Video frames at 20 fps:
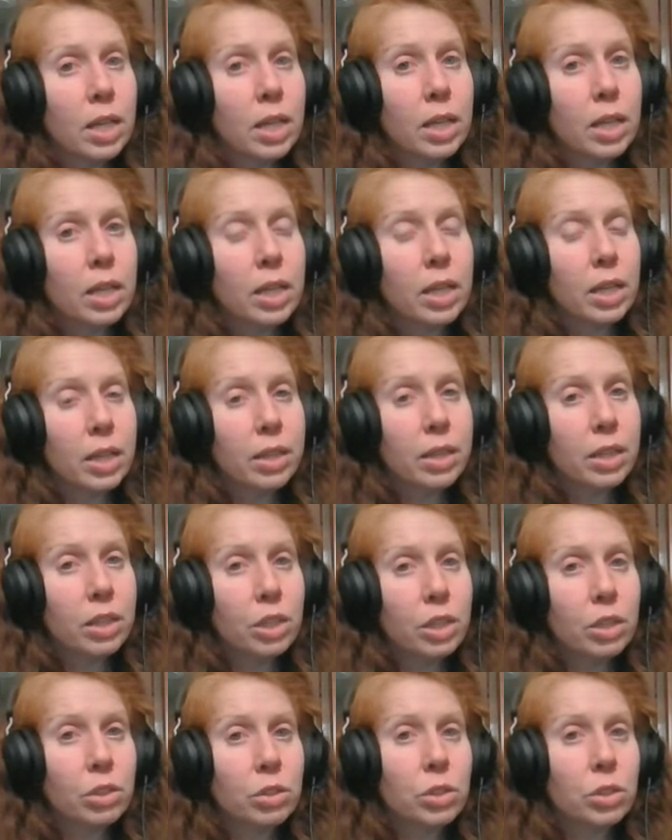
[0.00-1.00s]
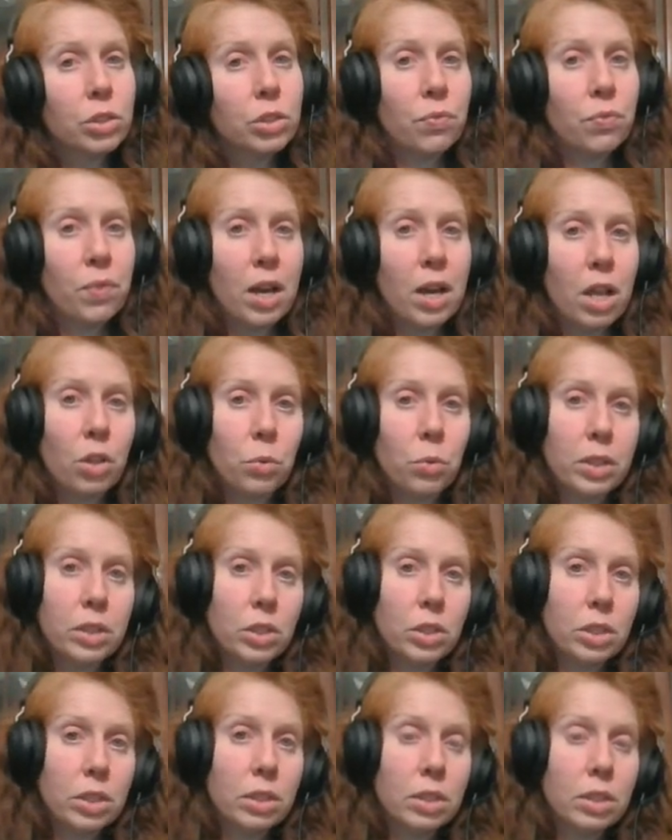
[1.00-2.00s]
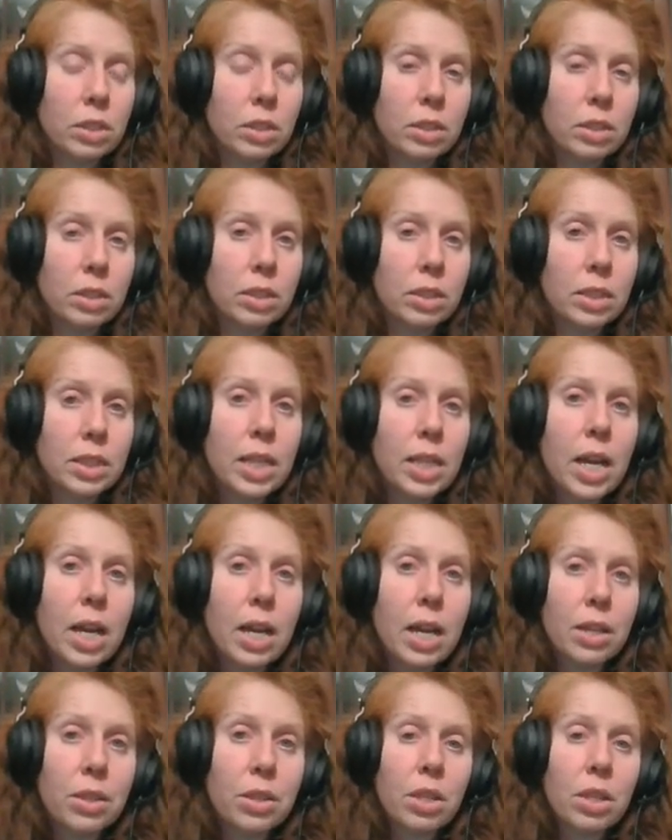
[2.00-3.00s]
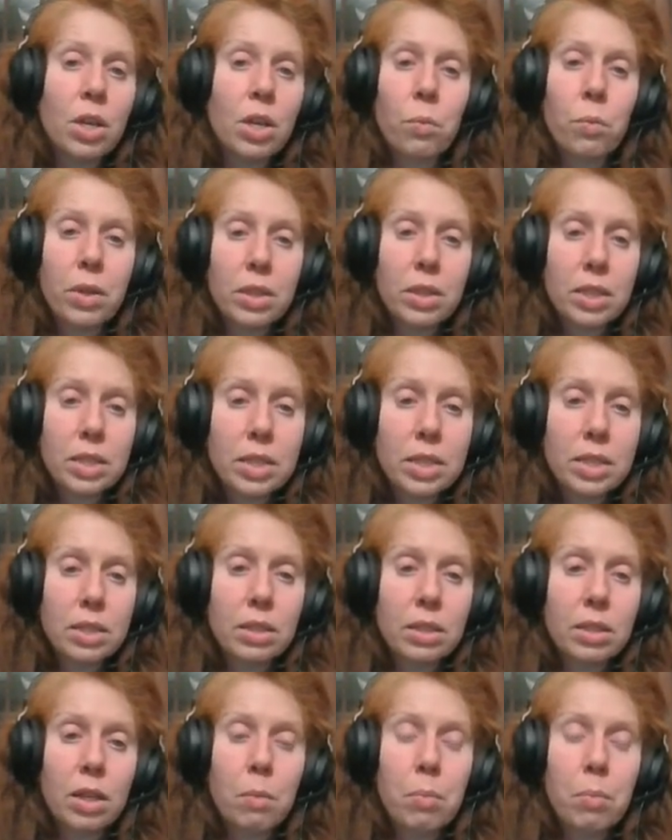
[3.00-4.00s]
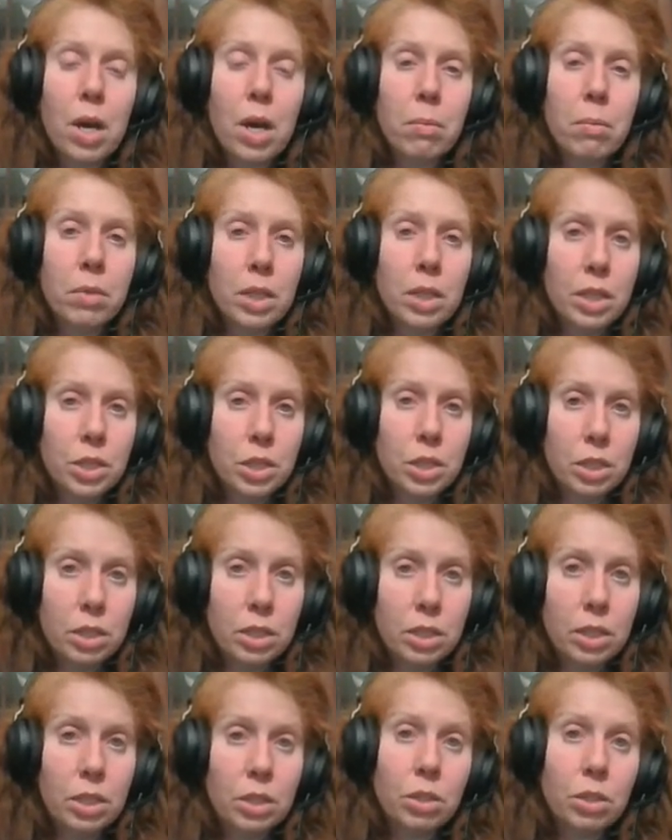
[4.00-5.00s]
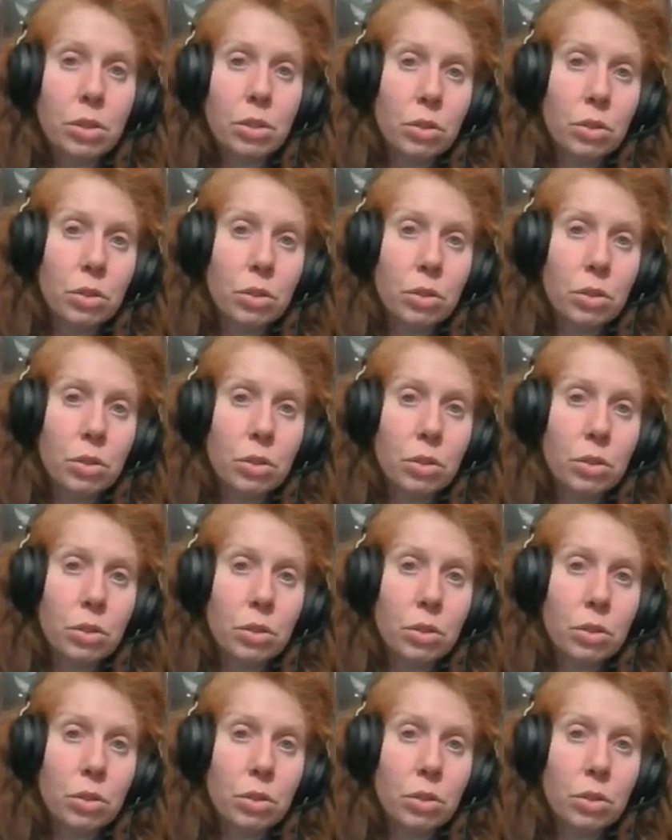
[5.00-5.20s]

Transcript: in the years following Jesus's death, when this abomination did occur